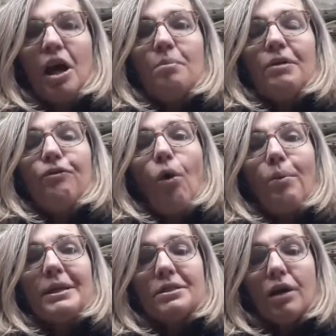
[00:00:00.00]
Before
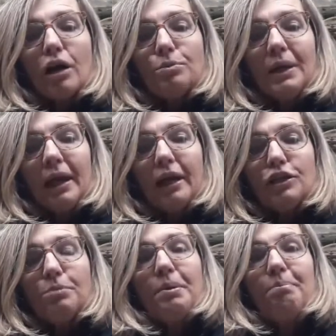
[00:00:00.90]
we start, we're going
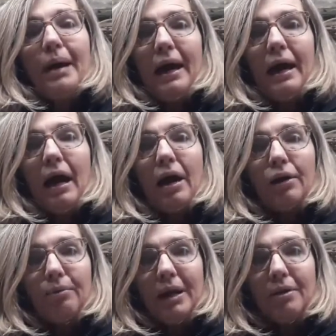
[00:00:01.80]
to prepare our
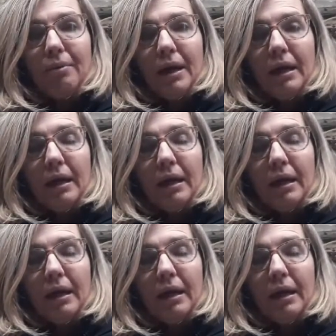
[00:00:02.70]
greenery.